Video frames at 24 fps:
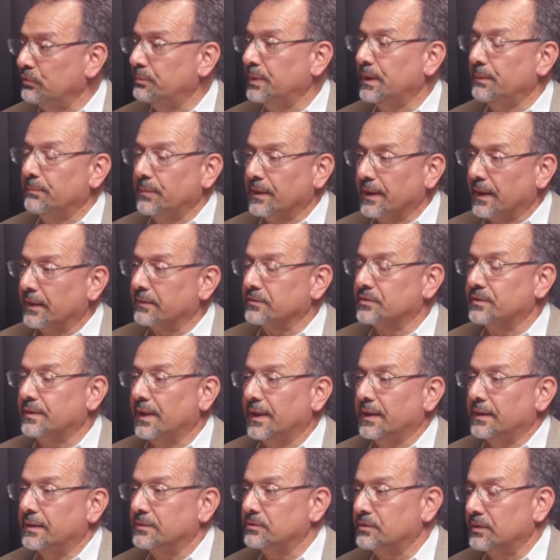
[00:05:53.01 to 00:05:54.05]
people out of
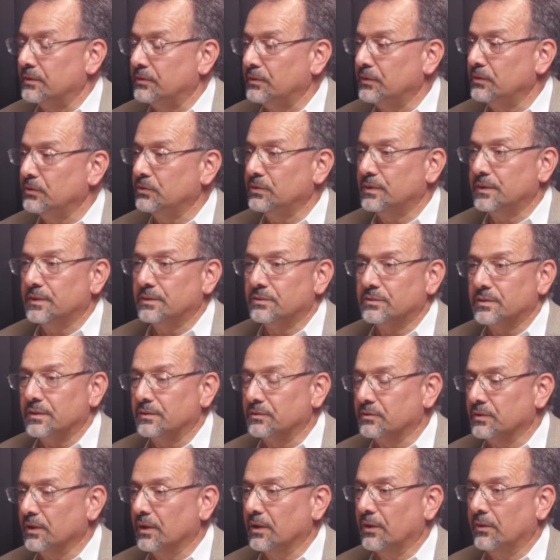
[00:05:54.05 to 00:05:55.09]
state institutions. And
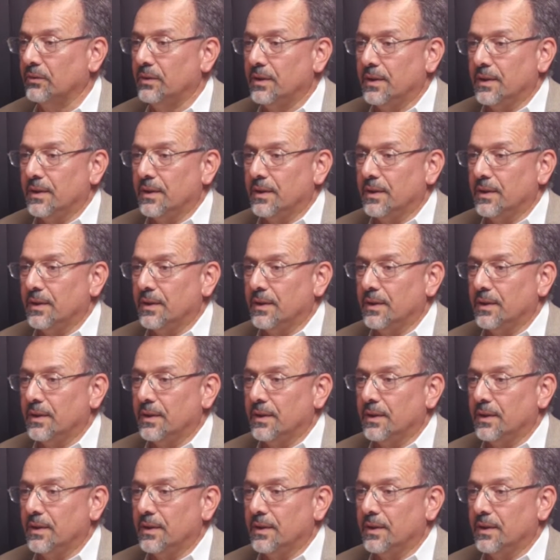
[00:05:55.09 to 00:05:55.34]
so